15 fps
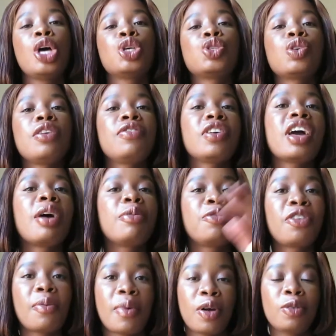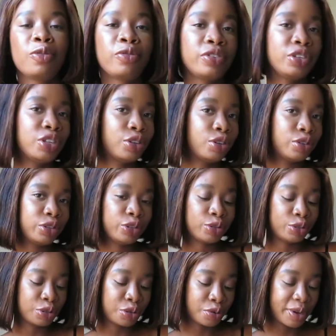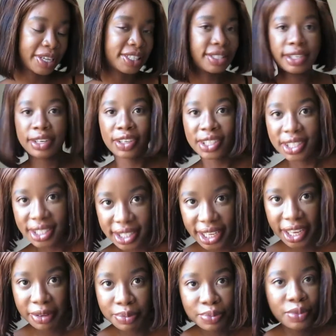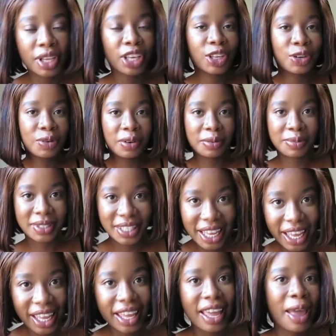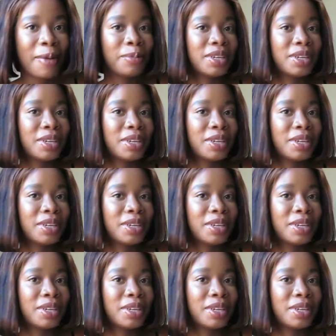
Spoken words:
So if you're coming from my old video, you'll know why I still look the same. You know what I'm saying?